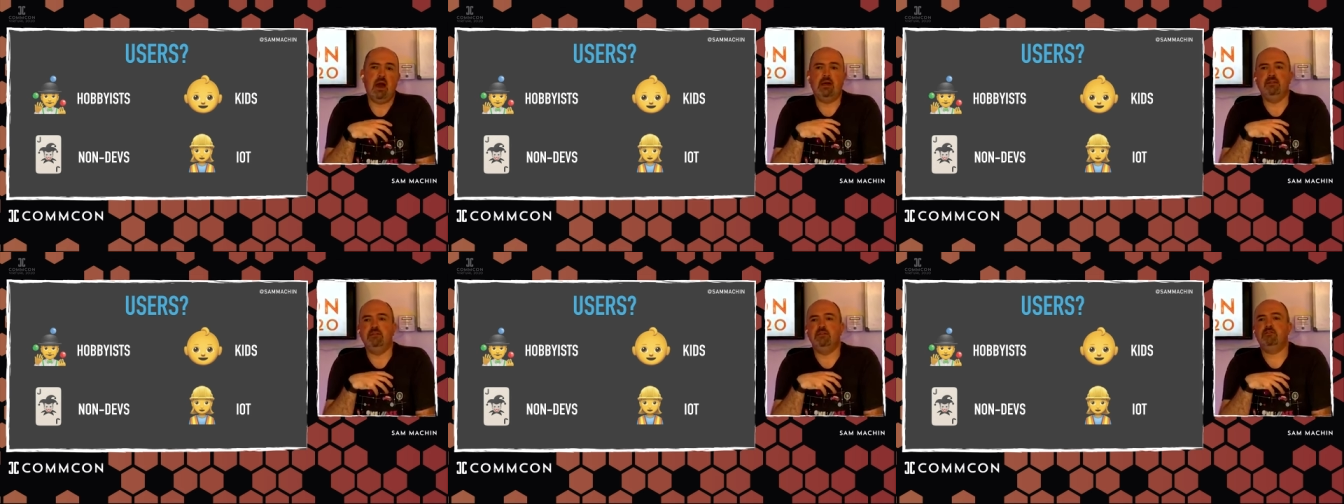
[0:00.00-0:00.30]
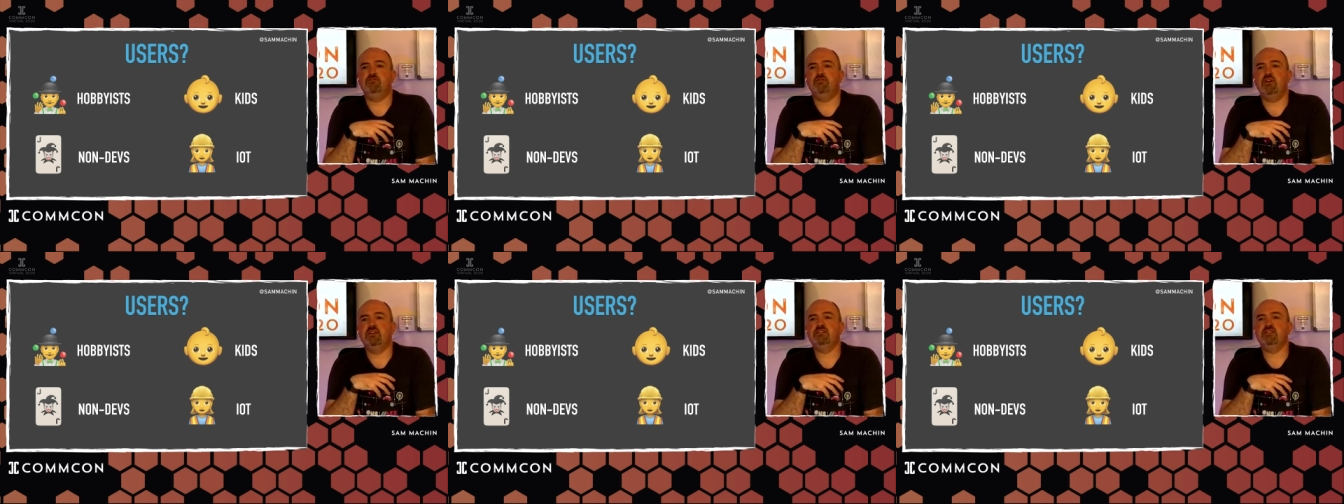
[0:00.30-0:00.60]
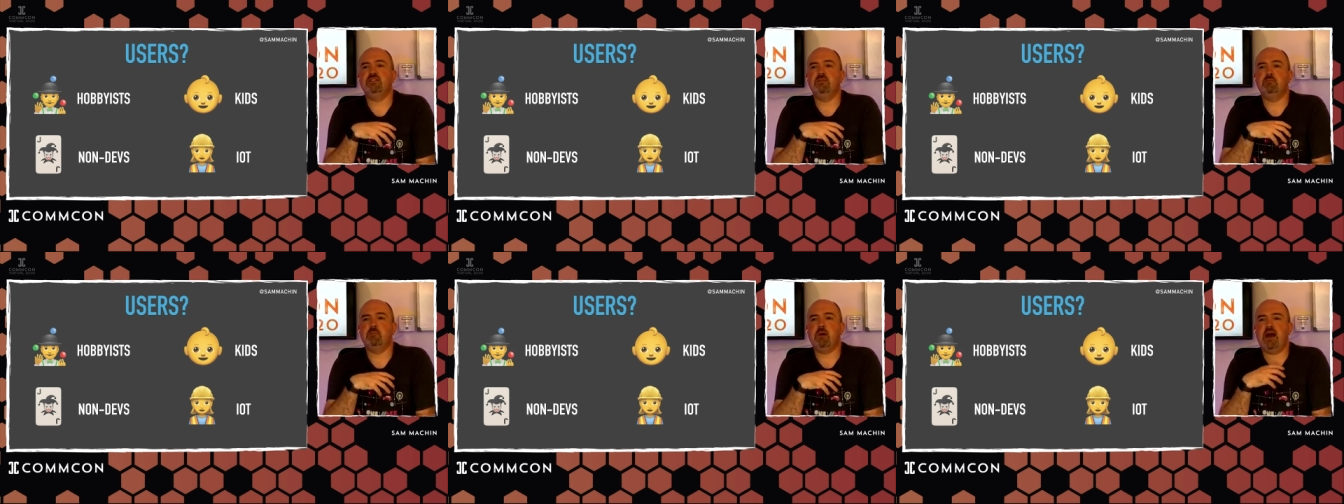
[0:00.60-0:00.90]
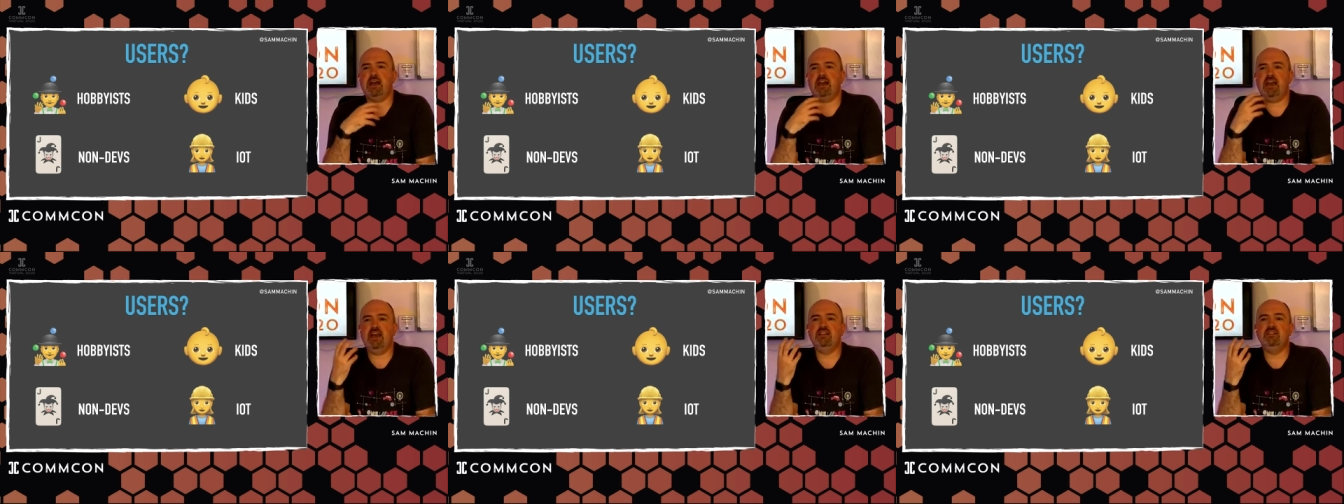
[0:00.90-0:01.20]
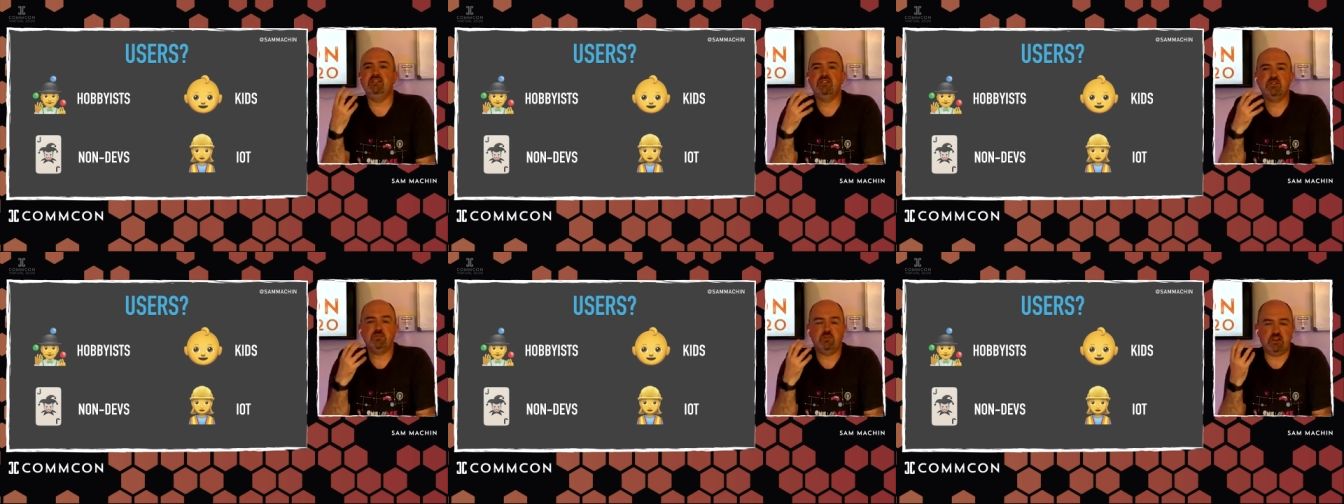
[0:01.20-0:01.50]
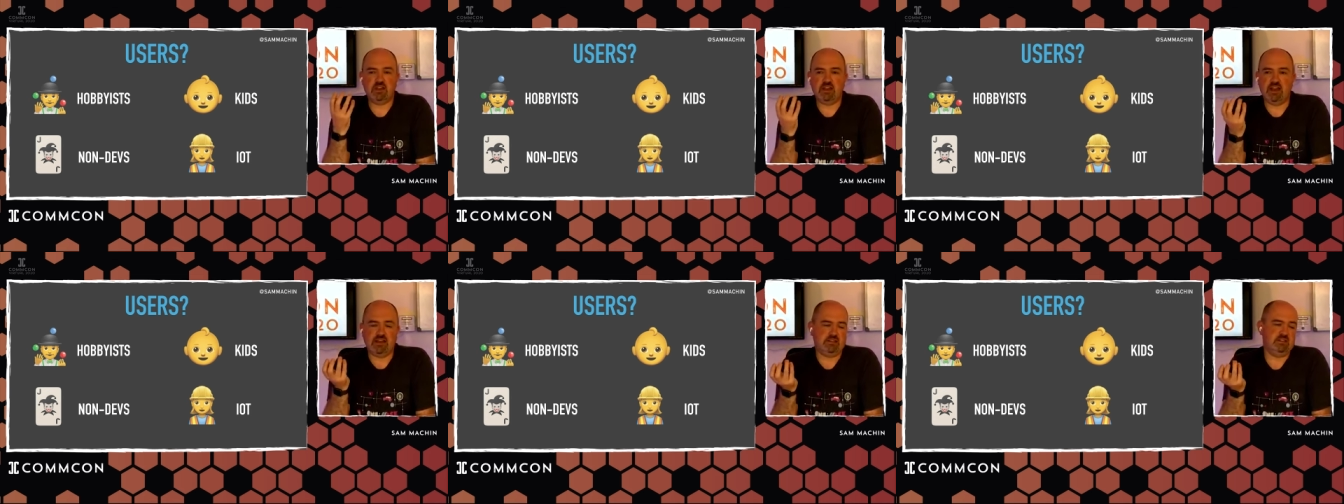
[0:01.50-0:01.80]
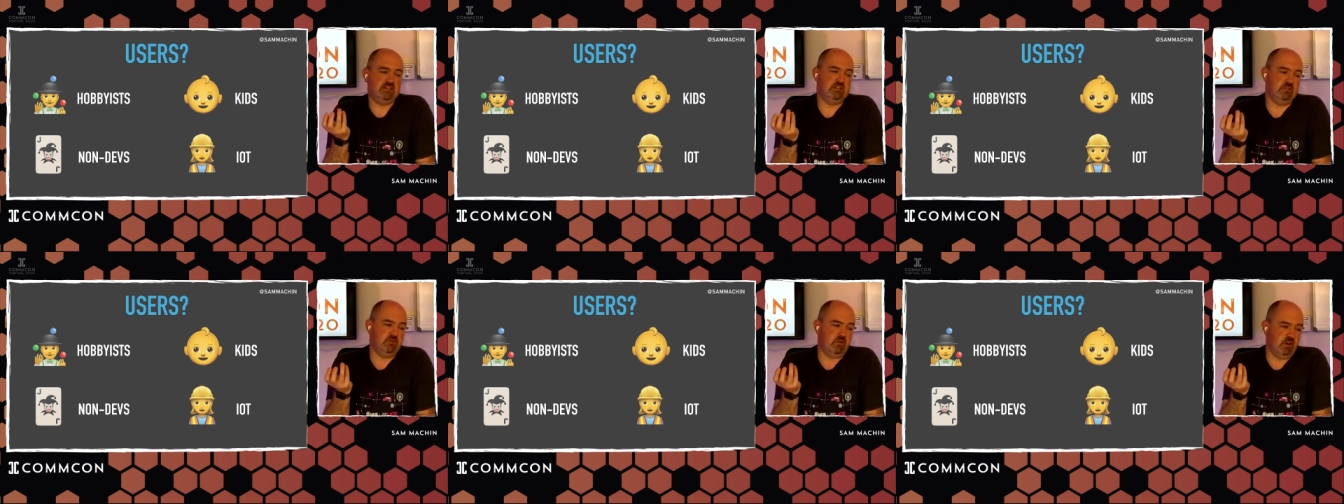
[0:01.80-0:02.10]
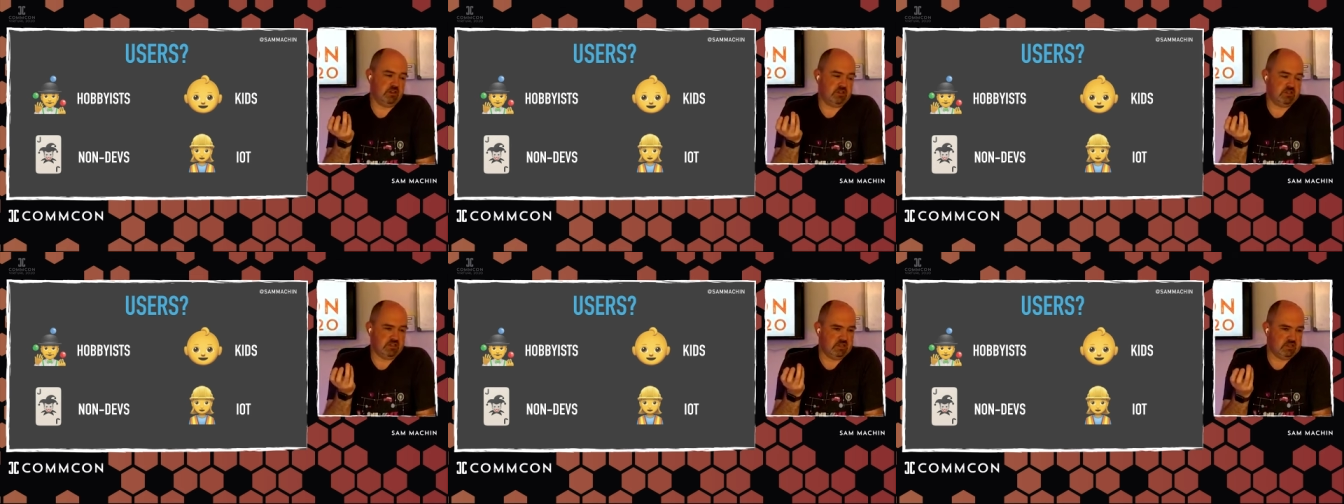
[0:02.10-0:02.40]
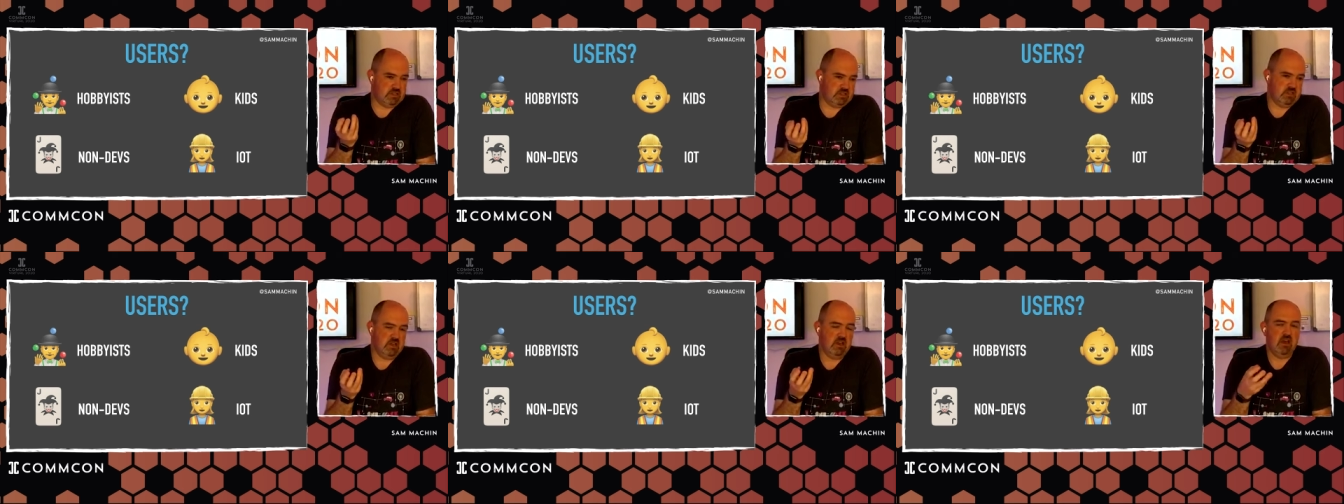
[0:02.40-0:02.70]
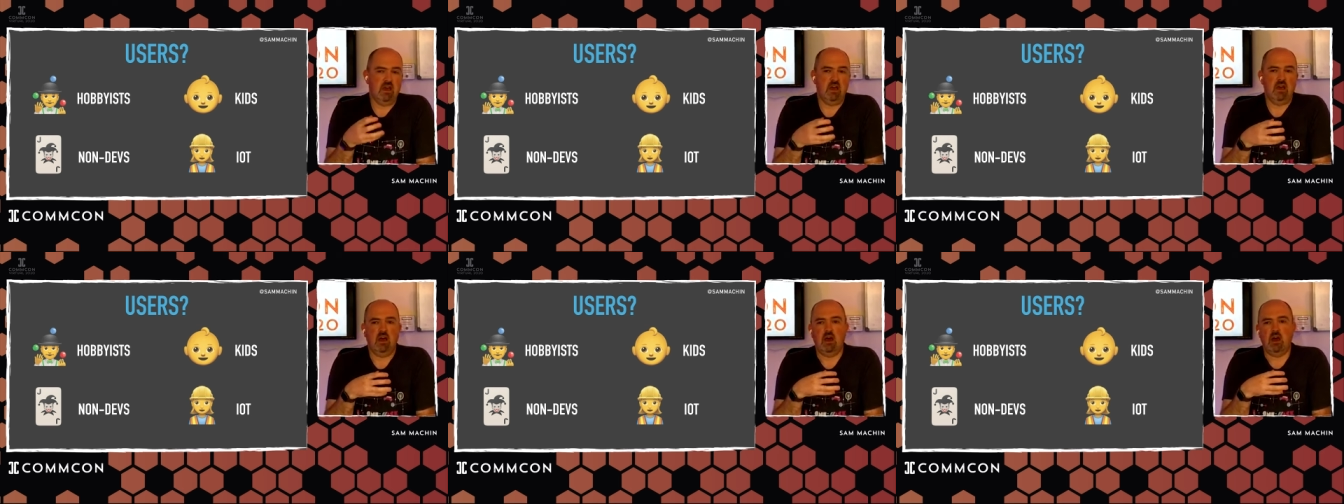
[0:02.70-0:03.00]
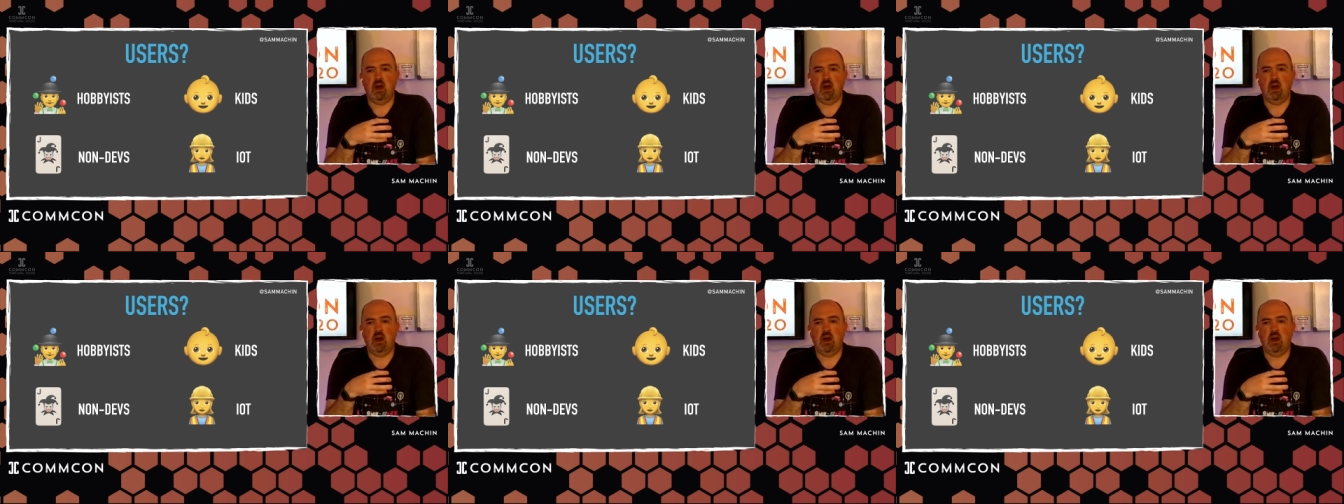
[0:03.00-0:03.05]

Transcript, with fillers: and creating the back ends for connected devices.